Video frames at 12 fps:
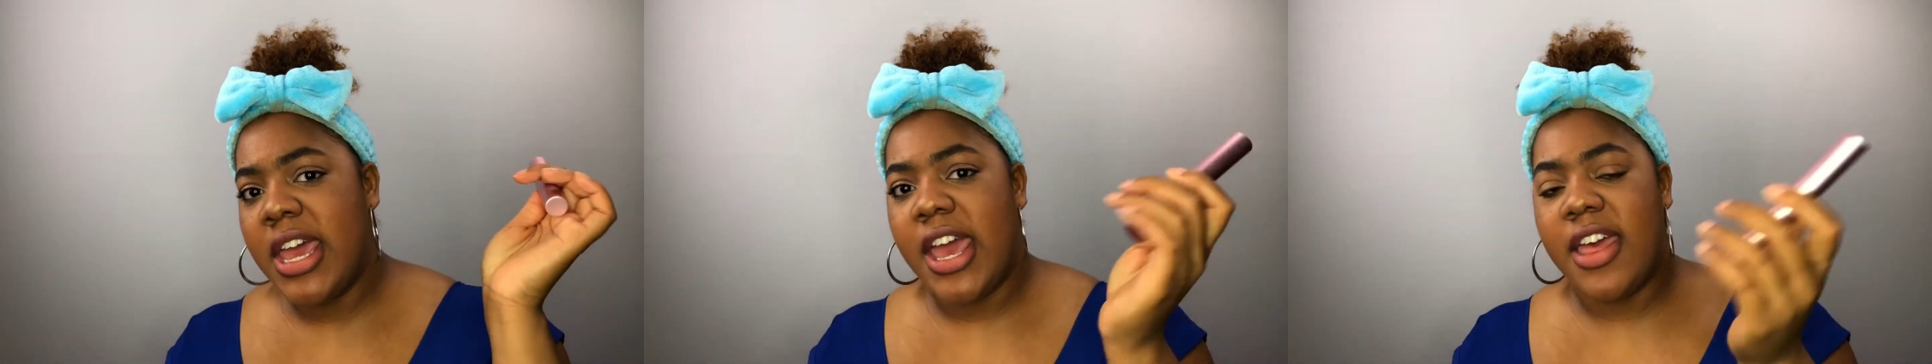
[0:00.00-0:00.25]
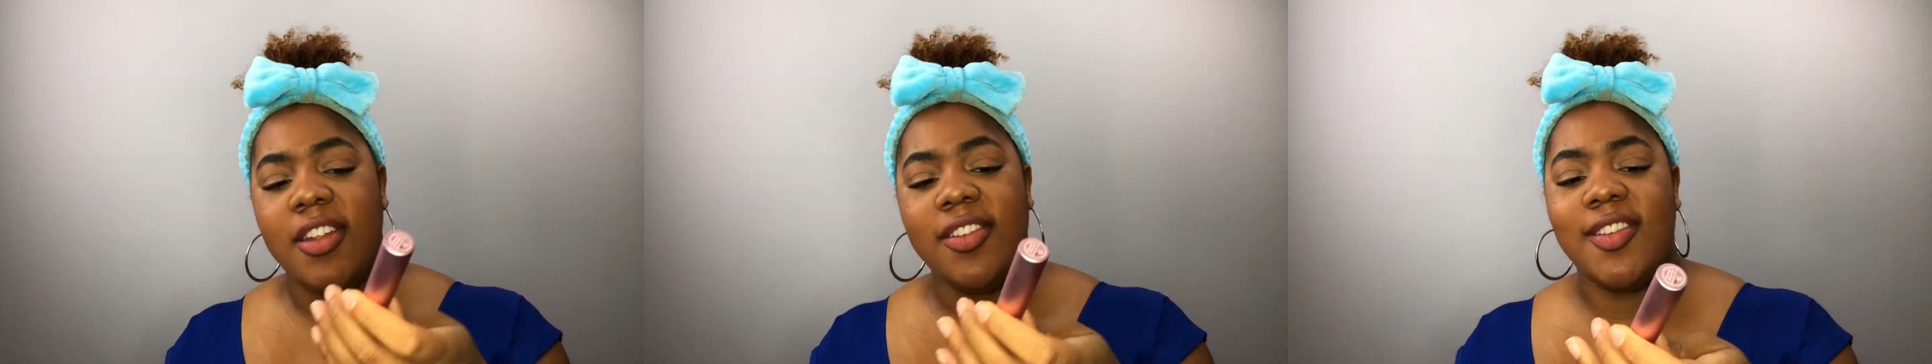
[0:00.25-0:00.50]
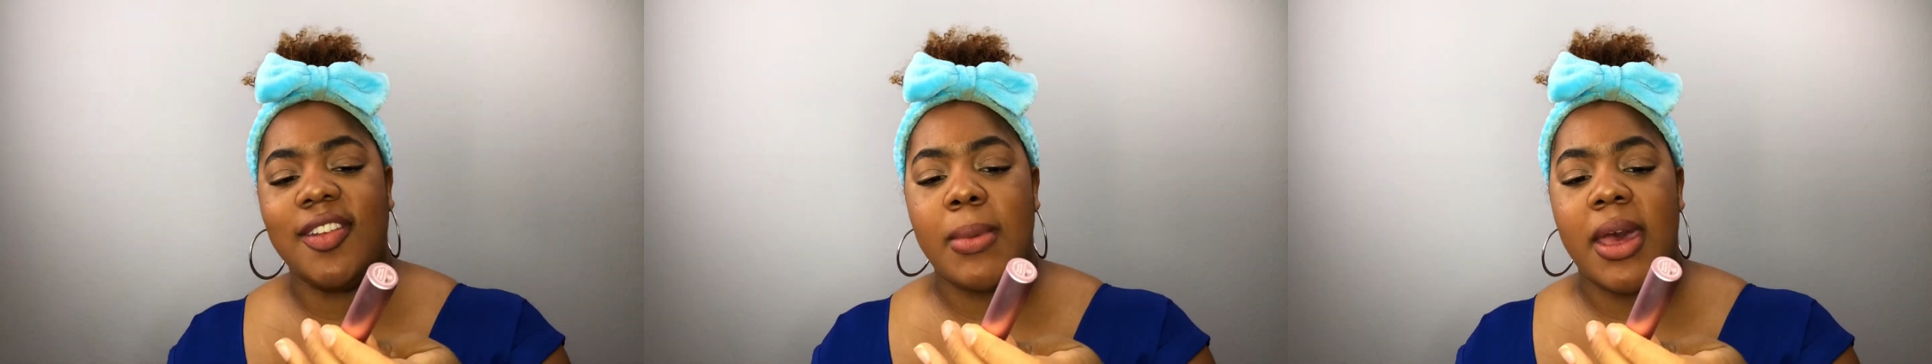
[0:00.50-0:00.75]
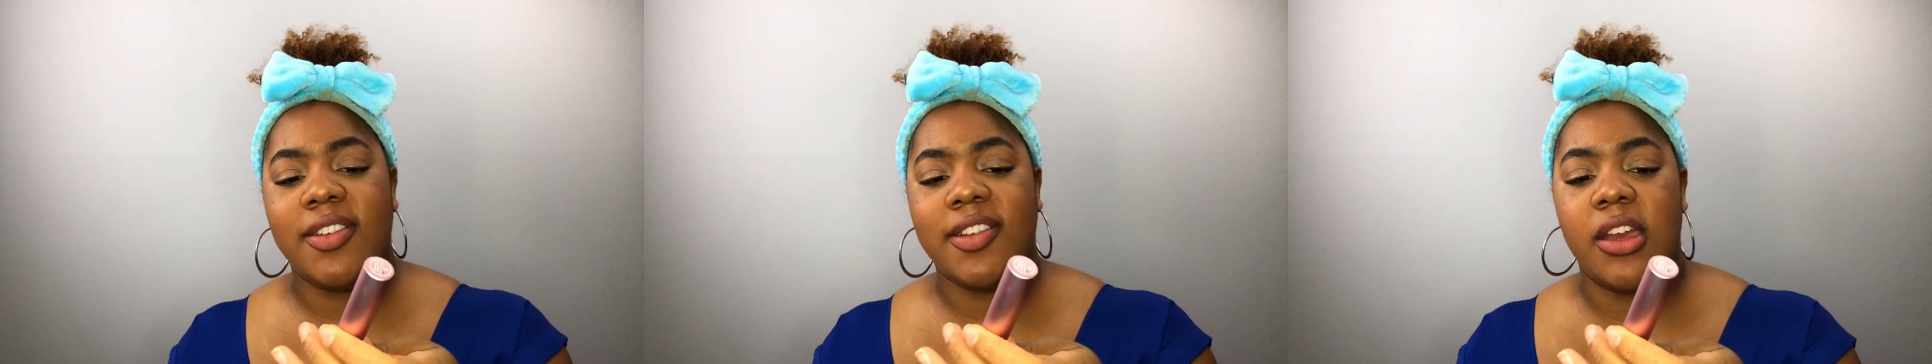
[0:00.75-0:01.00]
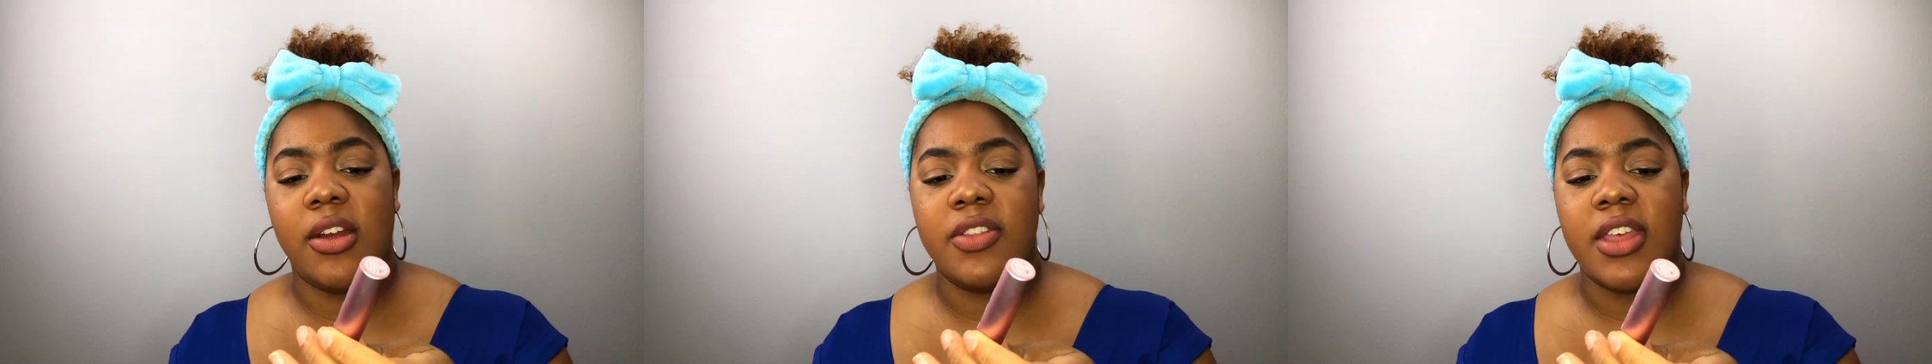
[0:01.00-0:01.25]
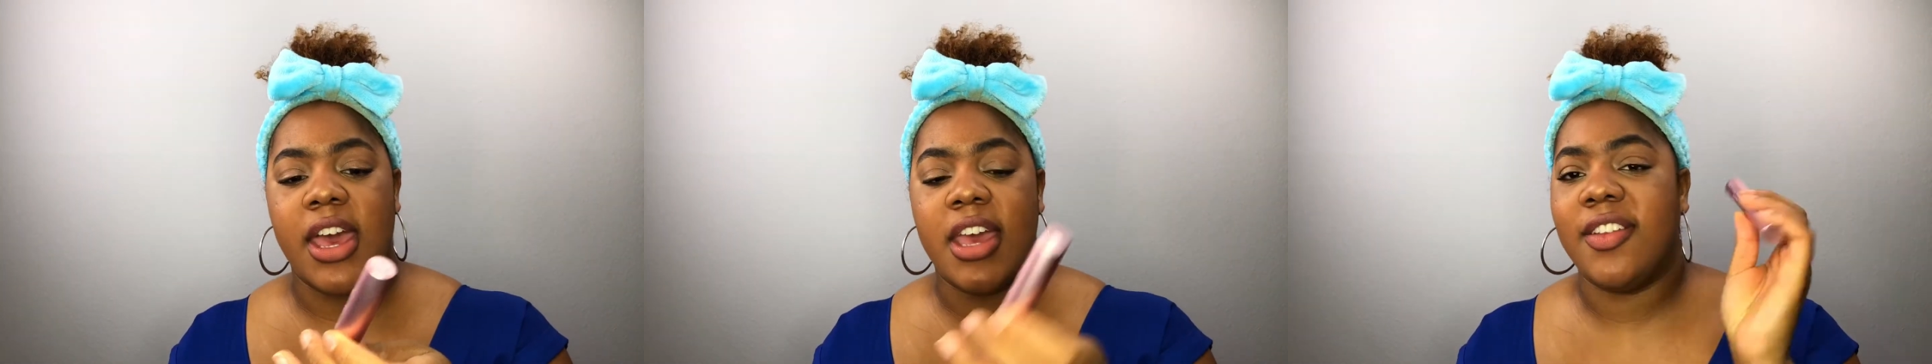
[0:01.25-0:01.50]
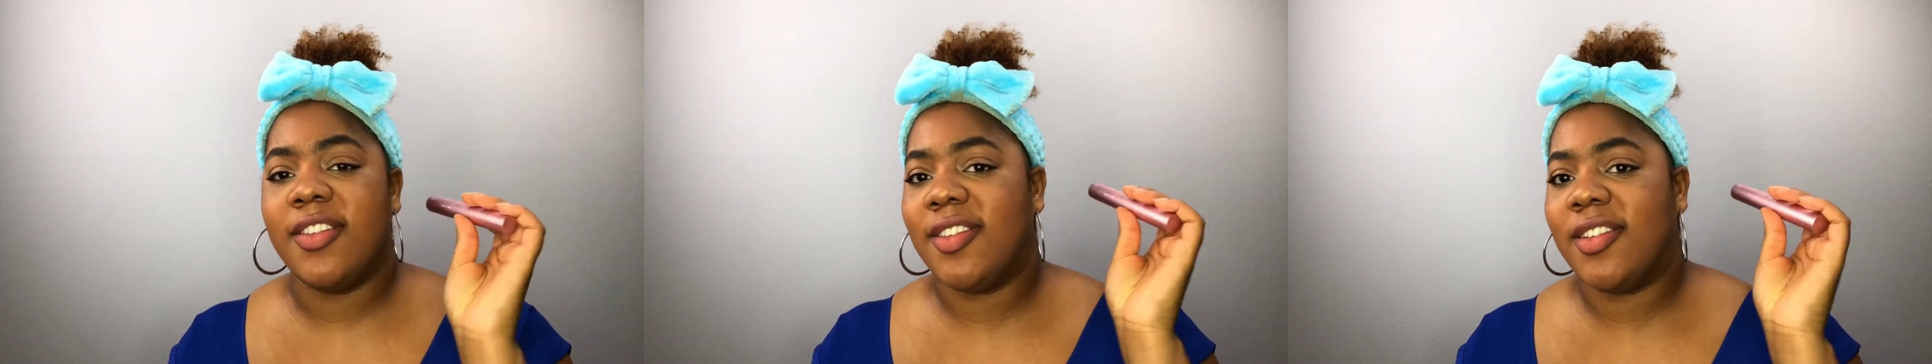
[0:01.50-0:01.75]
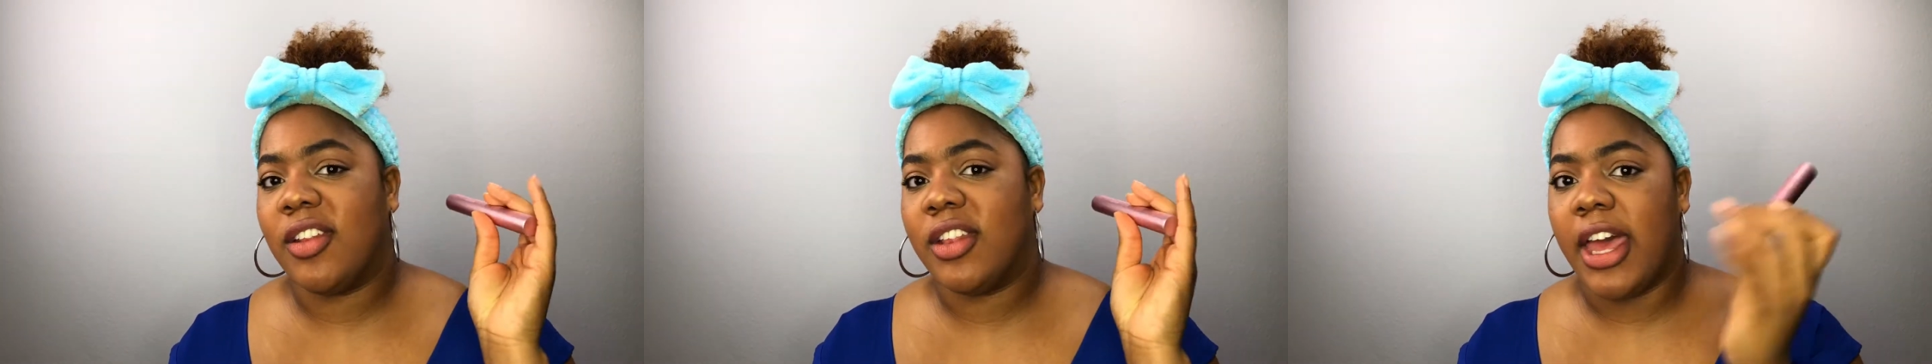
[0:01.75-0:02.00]
and this is a mascara that
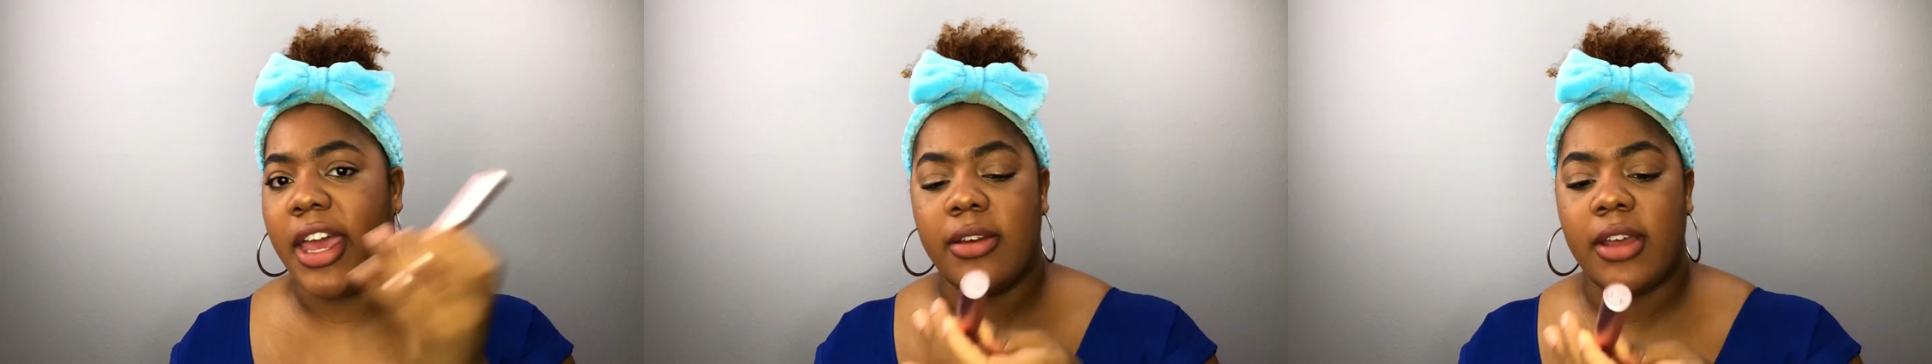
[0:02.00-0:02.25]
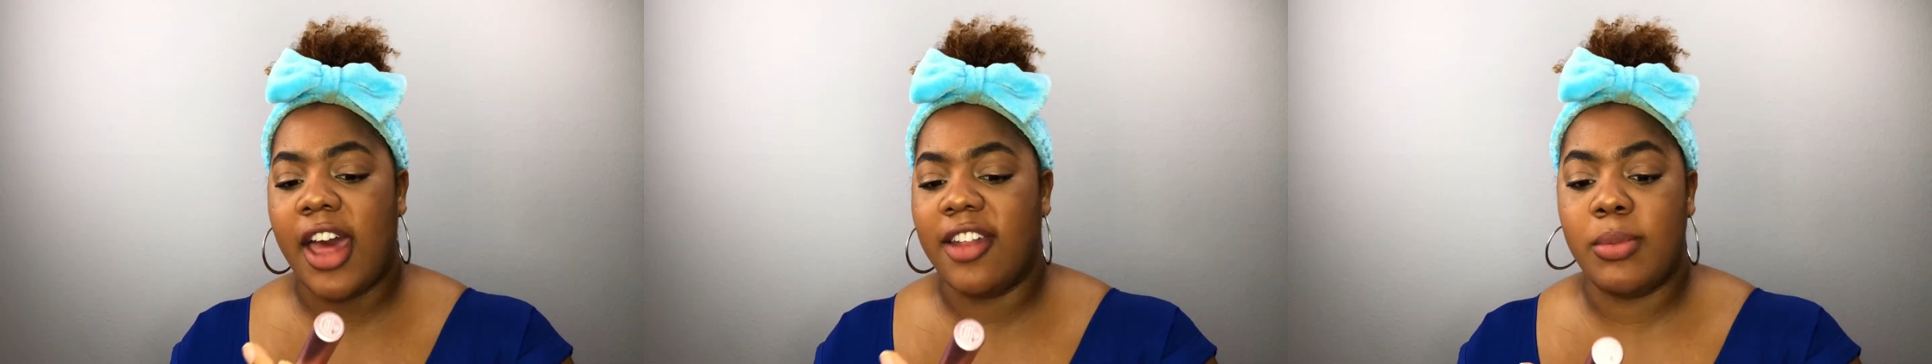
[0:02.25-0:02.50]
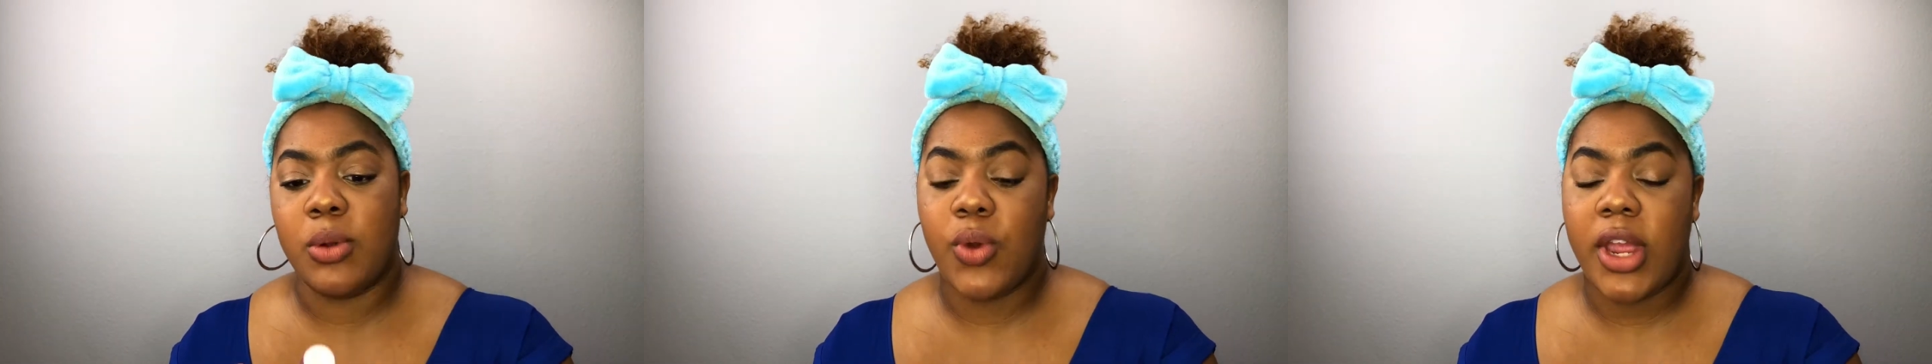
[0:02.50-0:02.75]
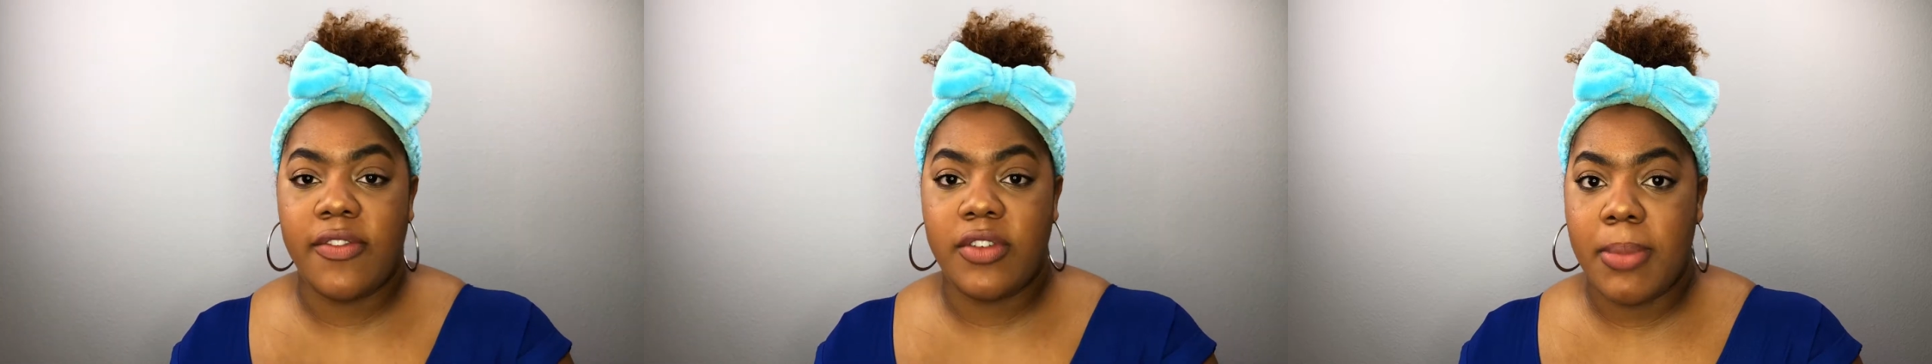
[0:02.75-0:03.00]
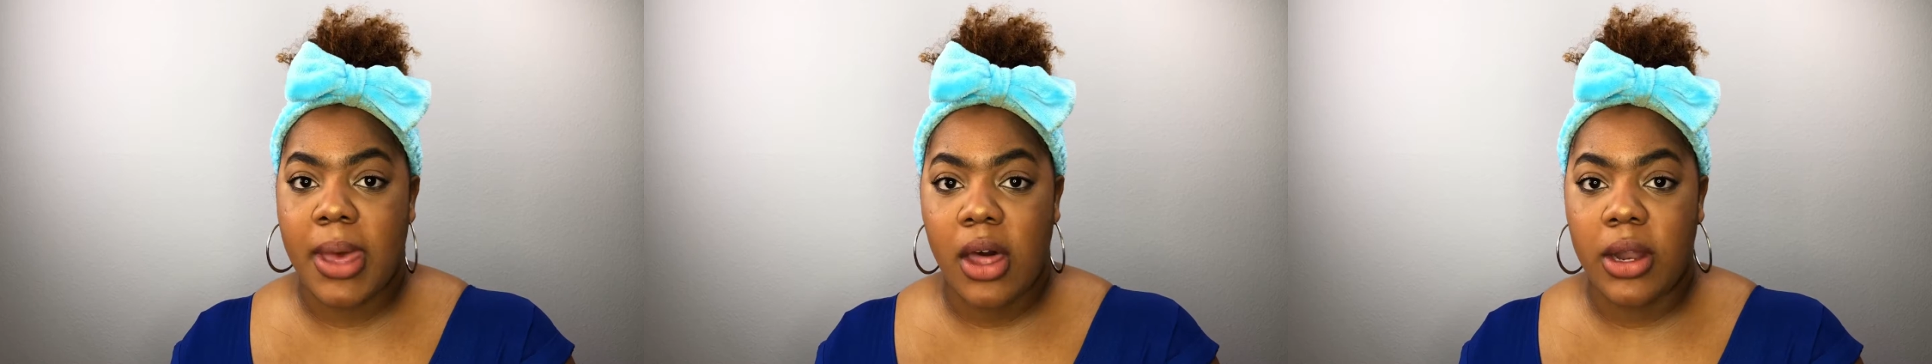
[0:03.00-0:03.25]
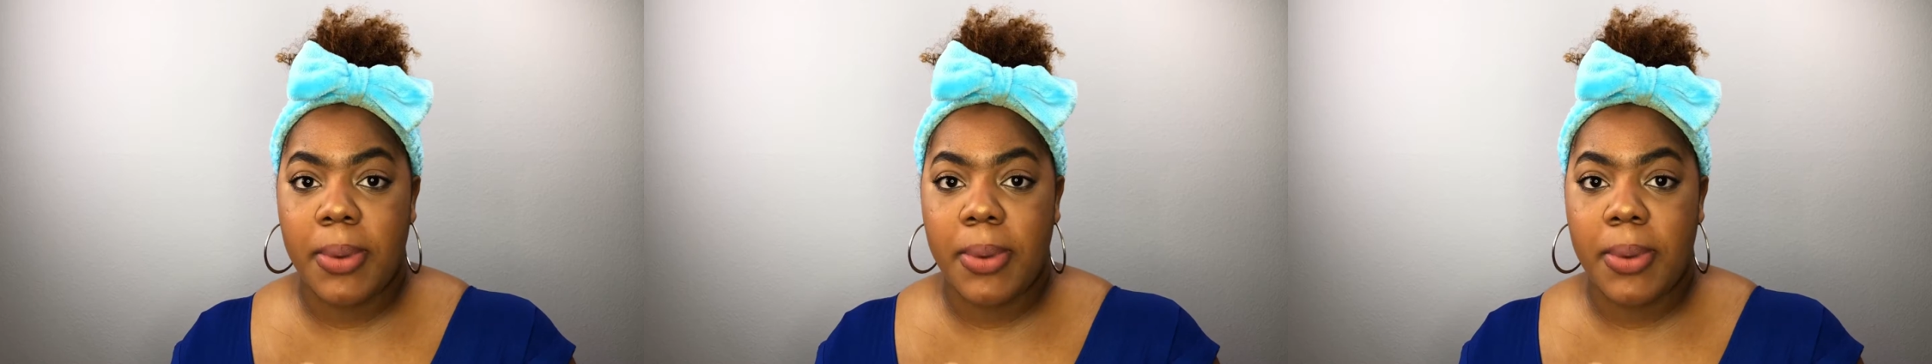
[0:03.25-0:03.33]
is like has been raved about.